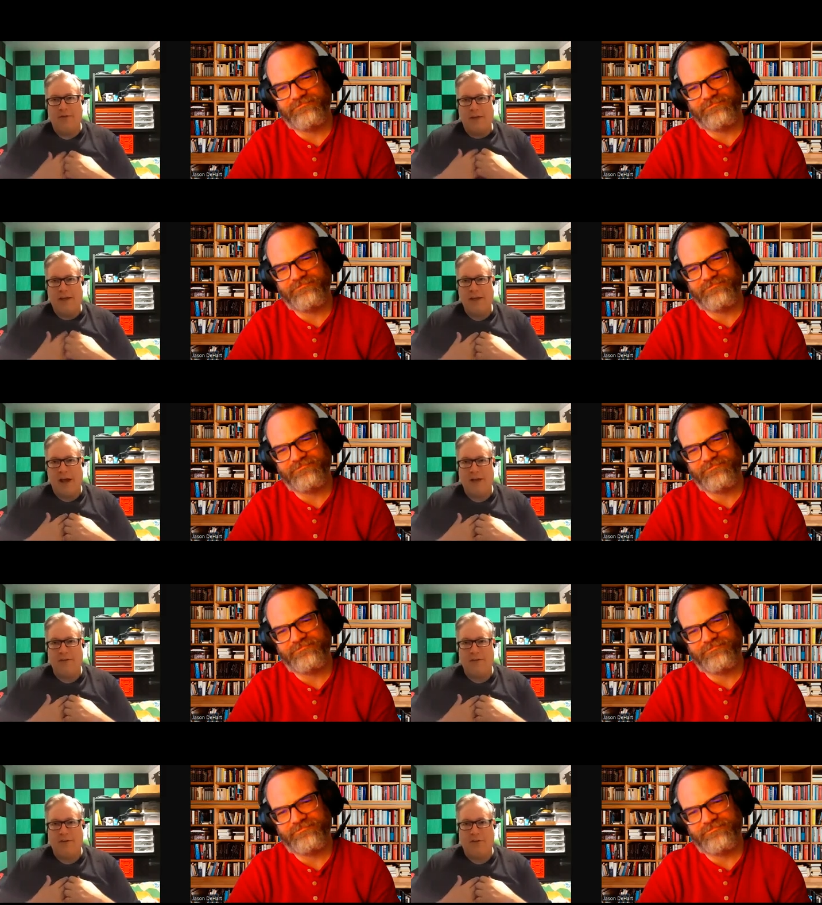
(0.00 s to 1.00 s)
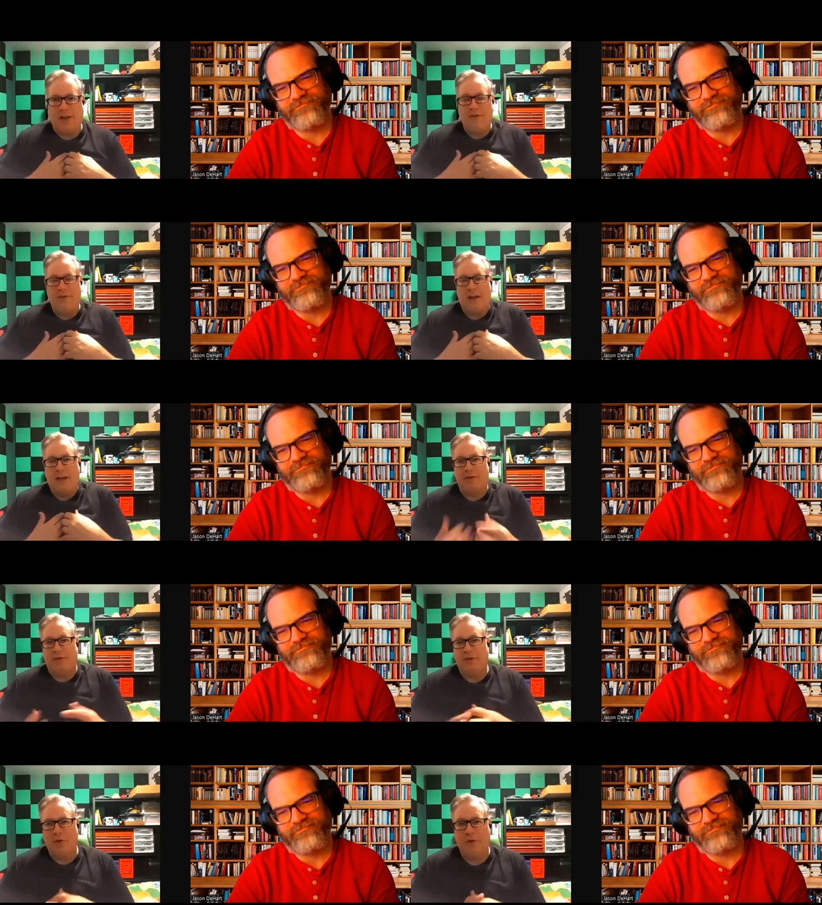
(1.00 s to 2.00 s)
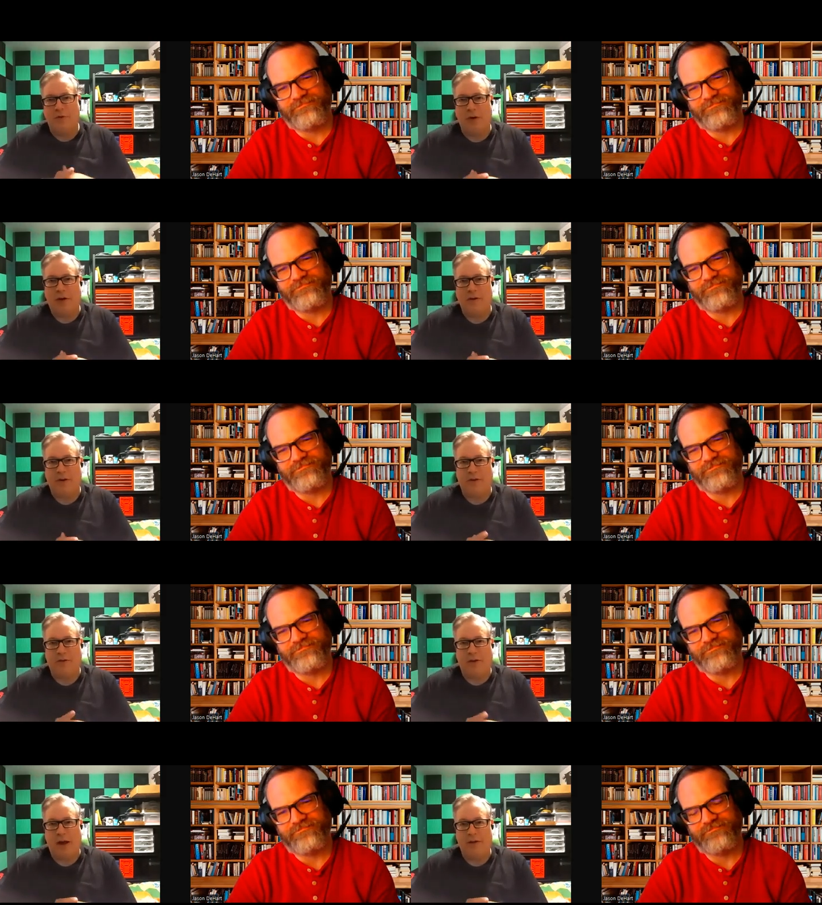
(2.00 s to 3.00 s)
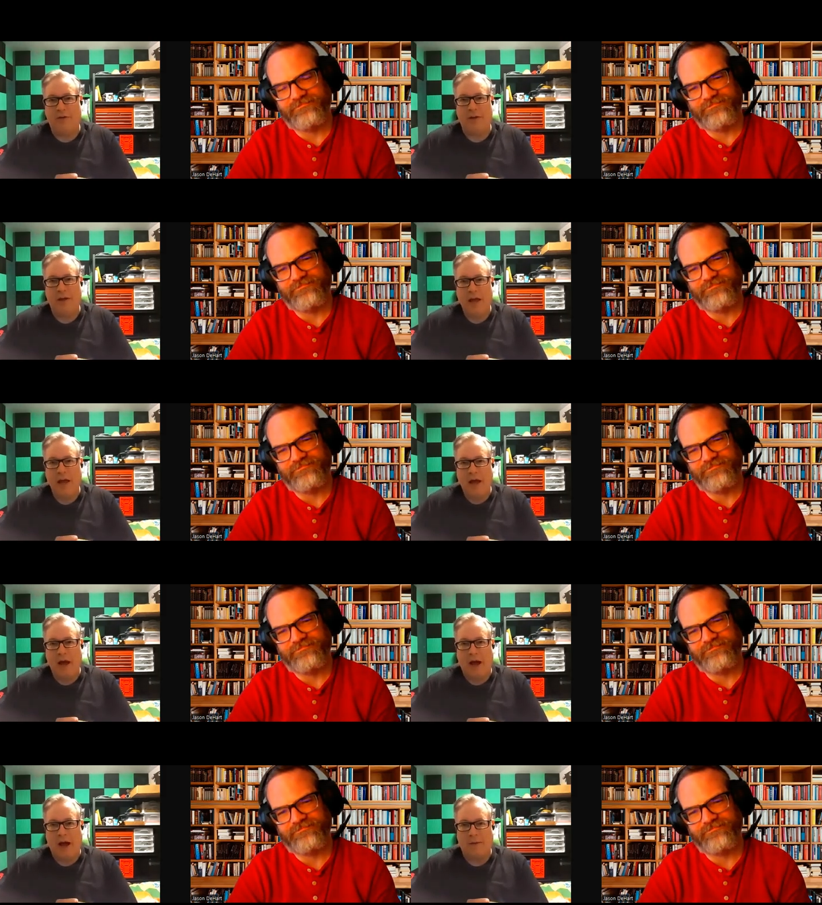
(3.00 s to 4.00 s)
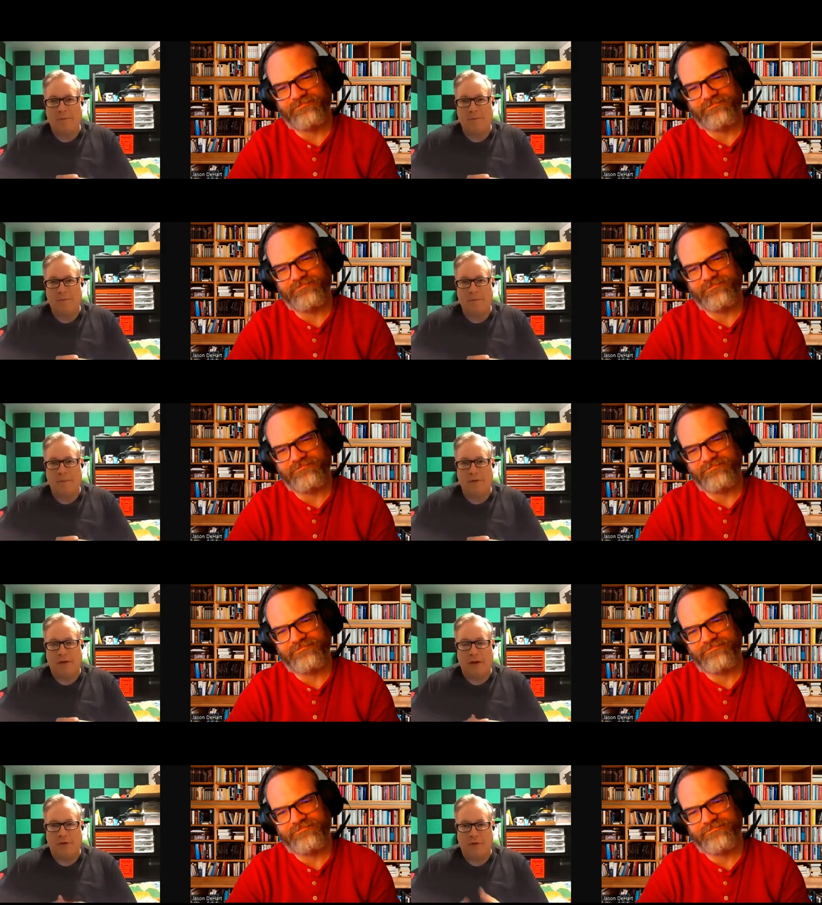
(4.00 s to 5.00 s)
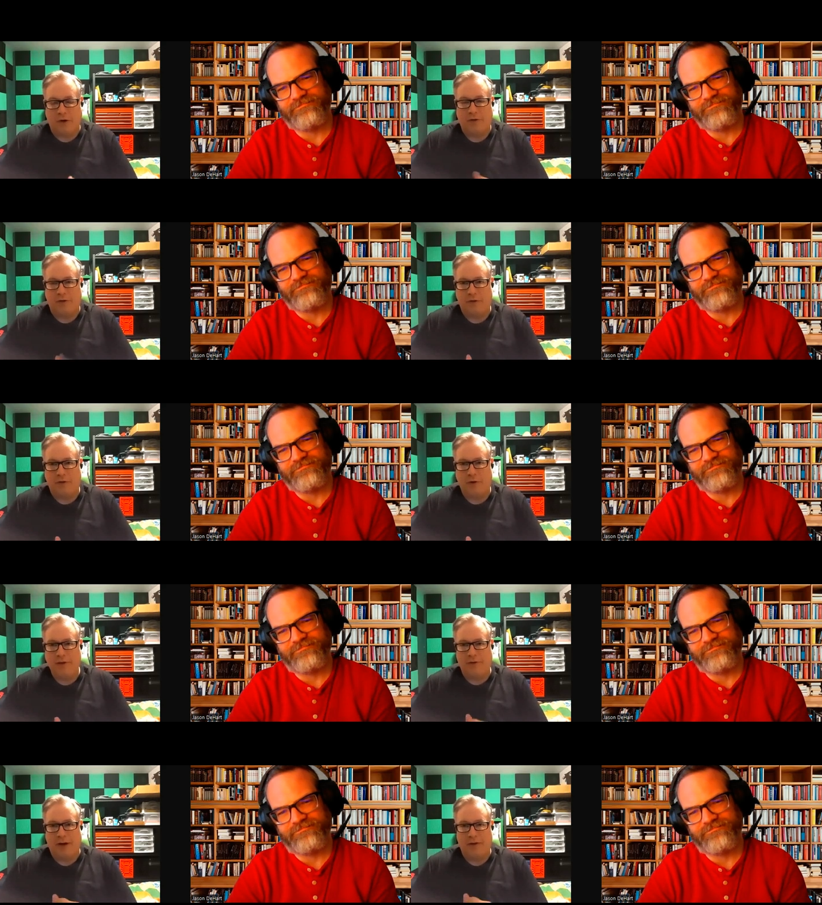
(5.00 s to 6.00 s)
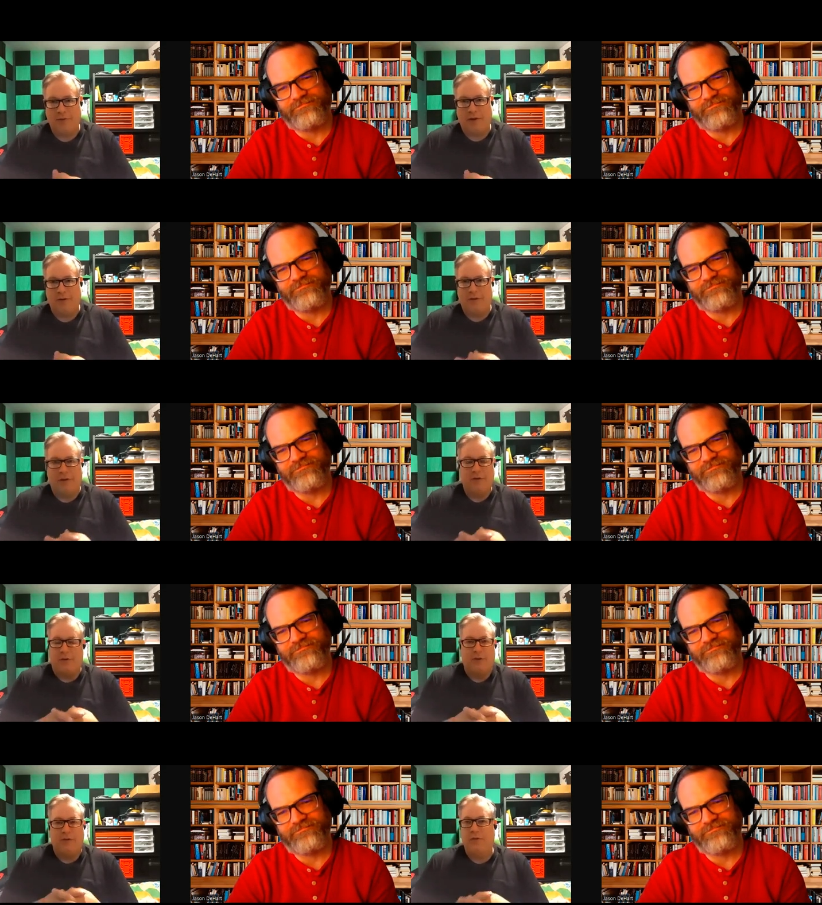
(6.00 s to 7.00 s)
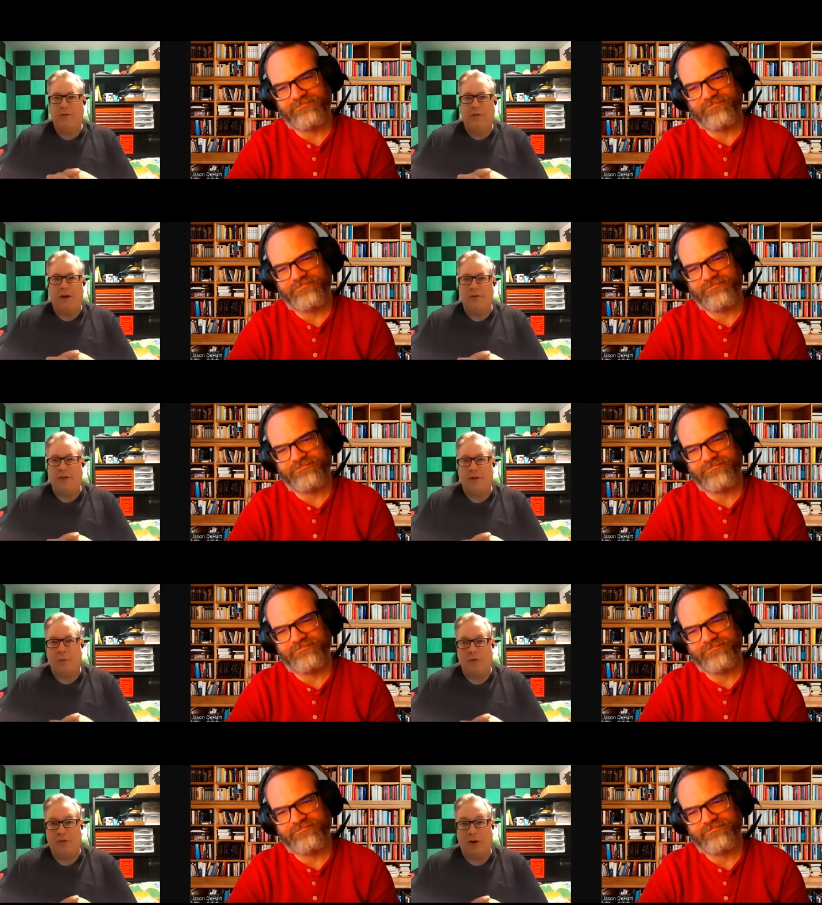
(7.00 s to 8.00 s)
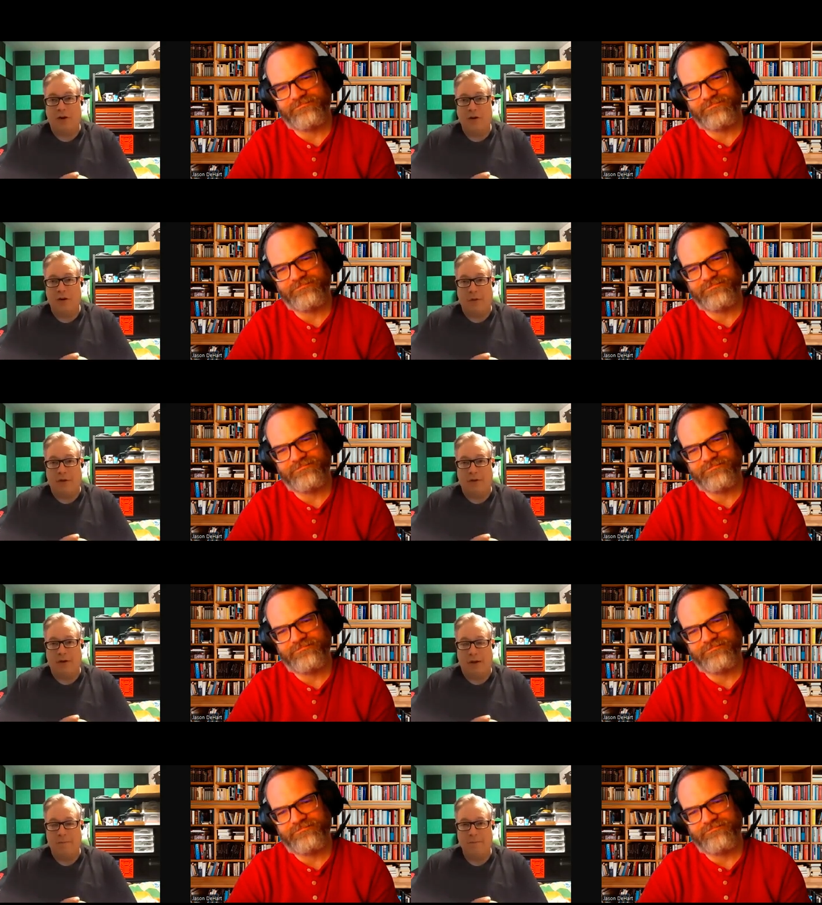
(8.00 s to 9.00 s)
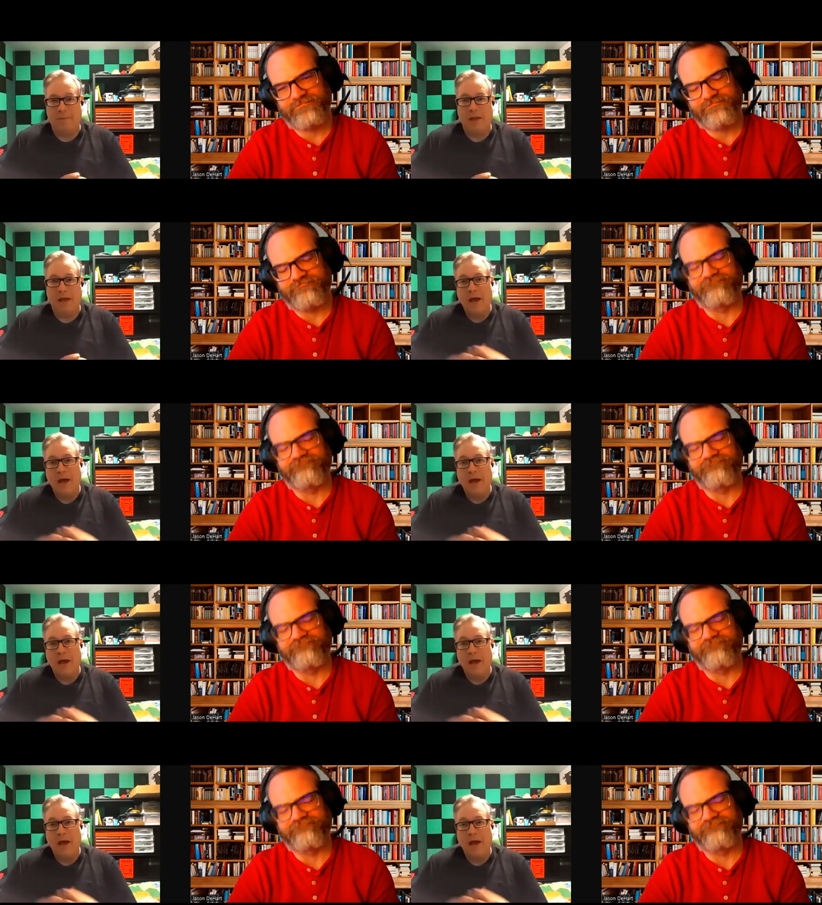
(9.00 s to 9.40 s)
Speaker 1: things that he has in his life that he's too afraid to discuss because um, he doesn't trust his friends enough because he's just scared that everyone's going to hurt him all the time.